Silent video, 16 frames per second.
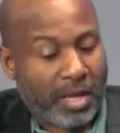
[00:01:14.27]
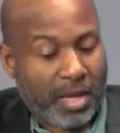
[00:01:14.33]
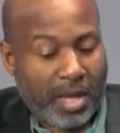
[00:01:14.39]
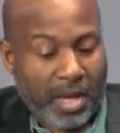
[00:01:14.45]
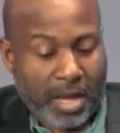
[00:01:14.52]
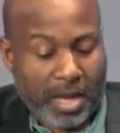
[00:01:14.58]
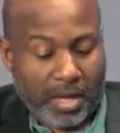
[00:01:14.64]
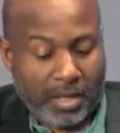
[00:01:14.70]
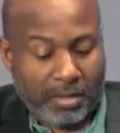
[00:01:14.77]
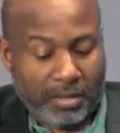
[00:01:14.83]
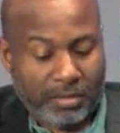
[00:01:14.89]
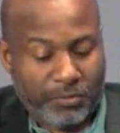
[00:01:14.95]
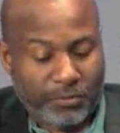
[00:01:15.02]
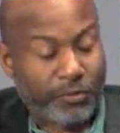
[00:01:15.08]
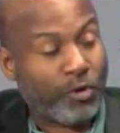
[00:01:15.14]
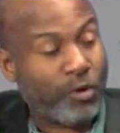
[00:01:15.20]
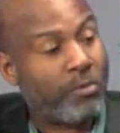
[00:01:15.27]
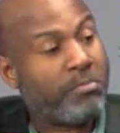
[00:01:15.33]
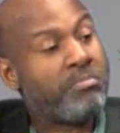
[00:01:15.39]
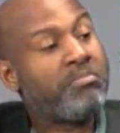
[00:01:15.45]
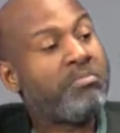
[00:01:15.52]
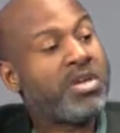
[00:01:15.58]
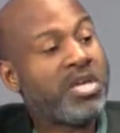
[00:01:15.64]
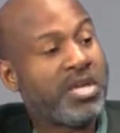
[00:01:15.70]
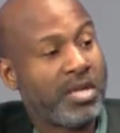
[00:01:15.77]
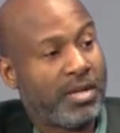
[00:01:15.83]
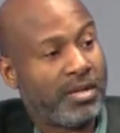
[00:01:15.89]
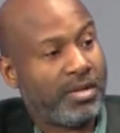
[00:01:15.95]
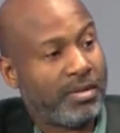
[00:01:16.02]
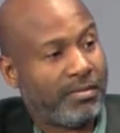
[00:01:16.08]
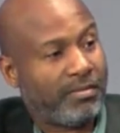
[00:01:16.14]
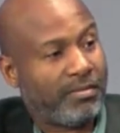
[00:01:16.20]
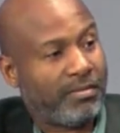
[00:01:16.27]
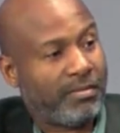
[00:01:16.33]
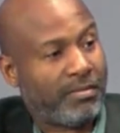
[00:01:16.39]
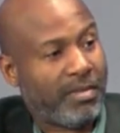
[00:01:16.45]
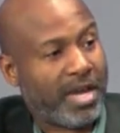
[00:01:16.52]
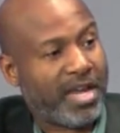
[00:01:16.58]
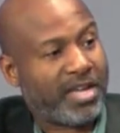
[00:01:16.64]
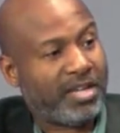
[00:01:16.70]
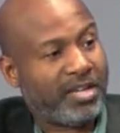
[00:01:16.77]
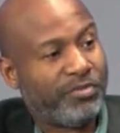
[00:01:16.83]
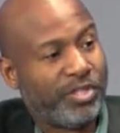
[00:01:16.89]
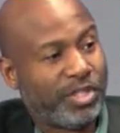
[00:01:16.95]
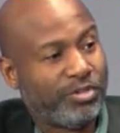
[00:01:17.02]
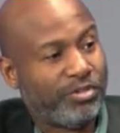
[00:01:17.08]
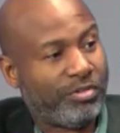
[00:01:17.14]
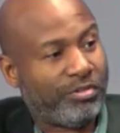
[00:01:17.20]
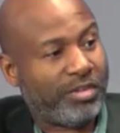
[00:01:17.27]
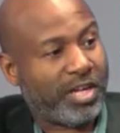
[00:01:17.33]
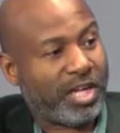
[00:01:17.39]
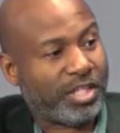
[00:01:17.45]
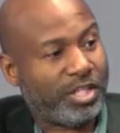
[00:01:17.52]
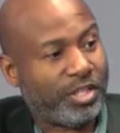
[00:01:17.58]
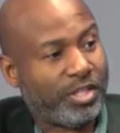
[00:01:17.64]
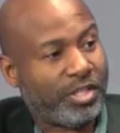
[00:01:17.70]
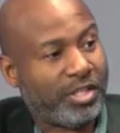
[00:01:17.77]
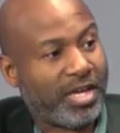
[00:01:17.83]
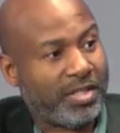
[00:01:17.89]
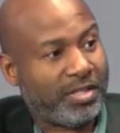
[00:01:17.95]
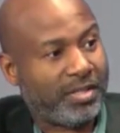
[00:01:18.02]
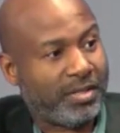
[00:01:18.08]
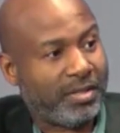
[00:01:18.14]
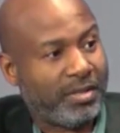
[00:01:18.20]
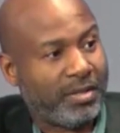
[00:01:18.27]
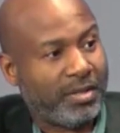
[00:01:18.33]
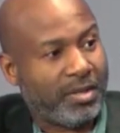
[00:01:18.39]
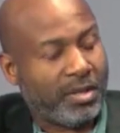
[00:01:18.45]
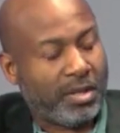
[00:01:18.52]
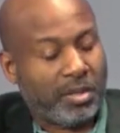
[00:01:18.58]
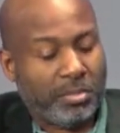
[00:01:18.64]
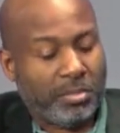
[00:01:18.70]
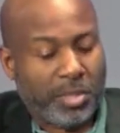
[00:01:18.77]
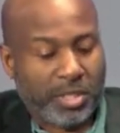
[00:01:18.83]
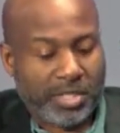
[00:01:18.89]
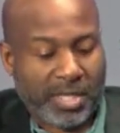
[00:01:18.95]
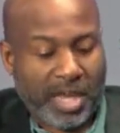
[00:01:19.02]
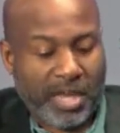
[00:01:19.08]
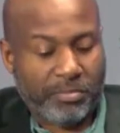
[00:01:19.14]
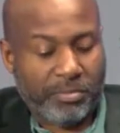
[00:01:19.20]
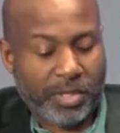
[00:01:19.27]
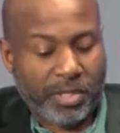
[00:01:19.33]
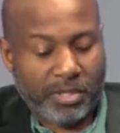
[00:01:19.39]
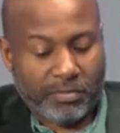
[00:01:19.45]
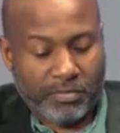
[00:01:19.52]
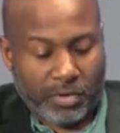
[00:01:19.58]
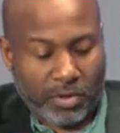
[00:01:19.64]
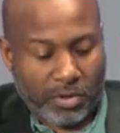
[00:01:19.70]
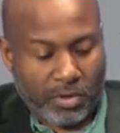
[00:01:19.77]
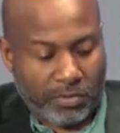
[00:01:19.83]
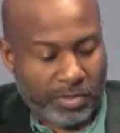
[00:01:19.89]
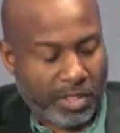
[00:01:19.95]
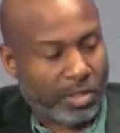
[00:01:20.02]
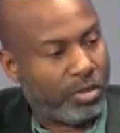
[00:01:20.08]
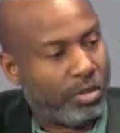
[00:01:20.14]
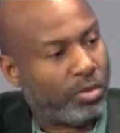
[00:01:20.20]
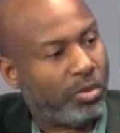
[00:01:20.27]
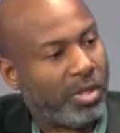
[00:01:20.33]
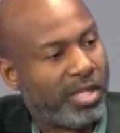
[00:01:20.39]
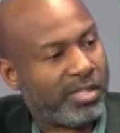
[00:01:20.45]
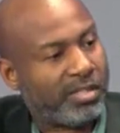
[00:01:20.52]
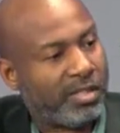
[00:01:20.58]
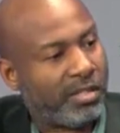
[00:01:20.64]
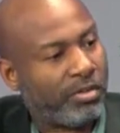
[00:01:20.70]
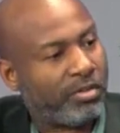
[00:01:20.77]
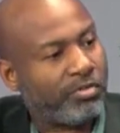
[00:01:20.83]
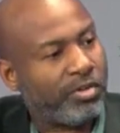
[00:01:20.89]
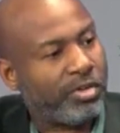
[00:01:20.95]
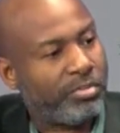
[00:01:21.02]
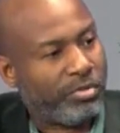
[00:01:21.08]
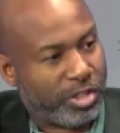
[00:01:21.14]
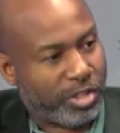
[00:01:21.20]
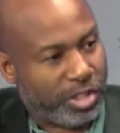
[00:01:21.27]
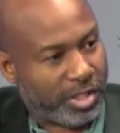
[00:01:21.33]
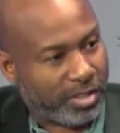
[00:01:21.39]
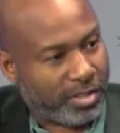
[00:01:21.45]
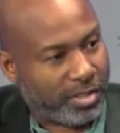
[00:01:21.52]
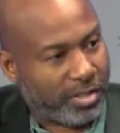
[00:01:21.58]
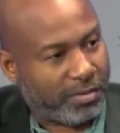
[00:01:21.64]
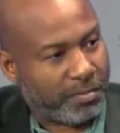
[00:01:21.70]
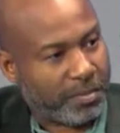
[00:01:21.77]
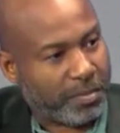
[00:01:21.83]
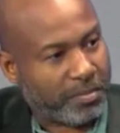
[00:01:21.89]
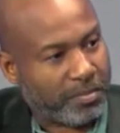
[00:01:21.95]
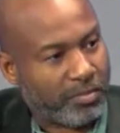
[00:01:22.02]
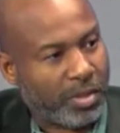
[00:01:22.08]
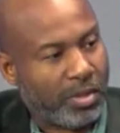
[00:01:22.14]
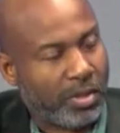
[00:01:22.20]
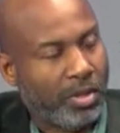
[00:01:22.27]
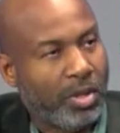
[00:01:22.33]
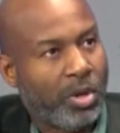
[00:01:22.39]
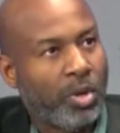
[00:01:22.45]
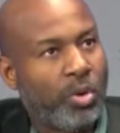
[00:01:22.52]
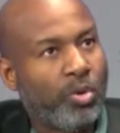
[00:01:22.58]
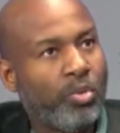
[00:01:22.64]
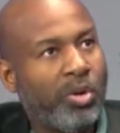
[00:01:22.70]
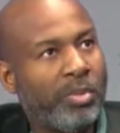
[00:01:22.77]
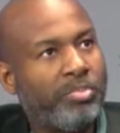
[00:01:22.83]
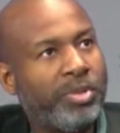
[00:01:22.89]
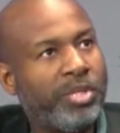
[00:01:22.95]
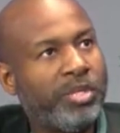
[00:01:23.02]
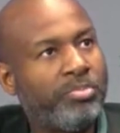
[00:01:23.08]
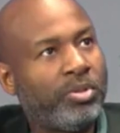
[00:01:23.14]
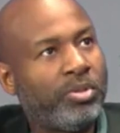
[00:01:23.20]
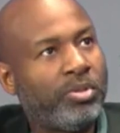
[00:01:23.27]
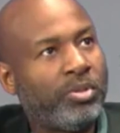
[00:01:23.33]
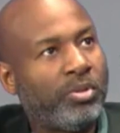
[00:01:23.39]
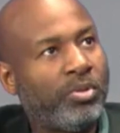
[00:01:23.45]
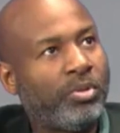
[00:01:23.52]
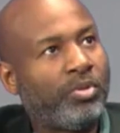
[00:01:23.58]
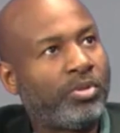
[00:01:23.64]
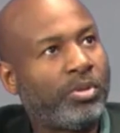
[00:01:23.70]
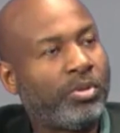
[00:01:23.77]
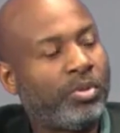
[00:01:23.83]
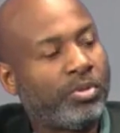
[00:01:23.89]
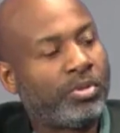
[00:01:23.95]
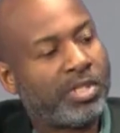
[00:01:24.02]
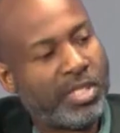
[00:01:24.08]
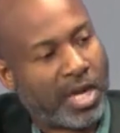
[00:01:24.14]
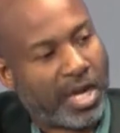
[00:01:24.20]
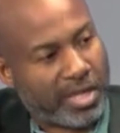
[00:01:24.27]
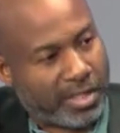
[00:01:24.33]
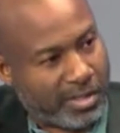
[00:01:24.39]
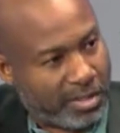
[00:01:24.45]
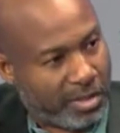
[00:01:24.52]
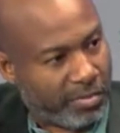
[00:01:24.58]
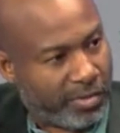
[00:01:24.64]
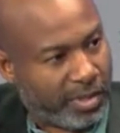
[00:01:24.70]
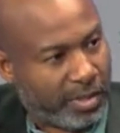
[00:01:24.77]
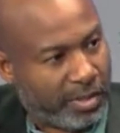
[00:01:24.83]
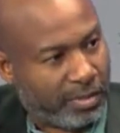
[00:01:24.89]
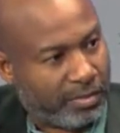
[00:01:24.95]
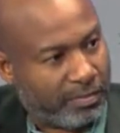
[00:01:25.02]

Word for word: and for me, I had a visceral reaction to that because I've been involved in no less than three projects where people, quote unquote, started something,